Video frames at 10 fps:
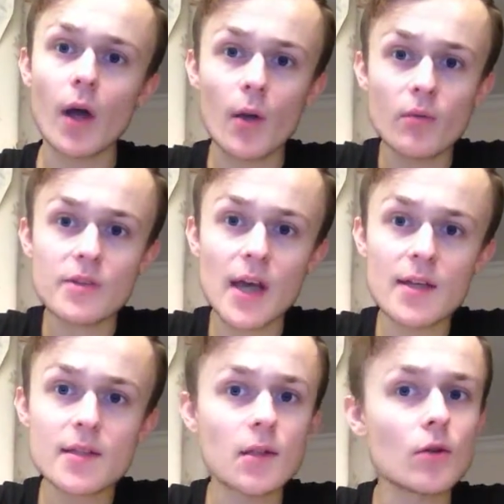I was
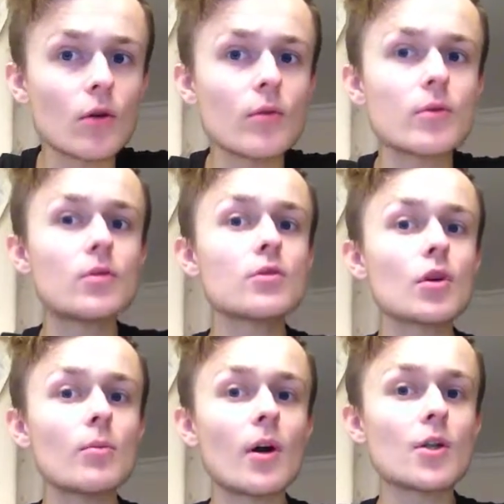gassing not
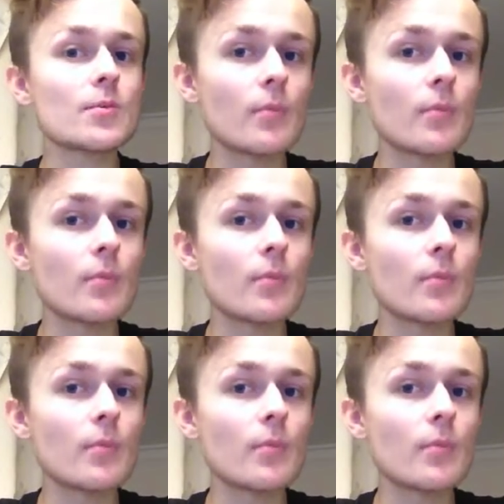so much,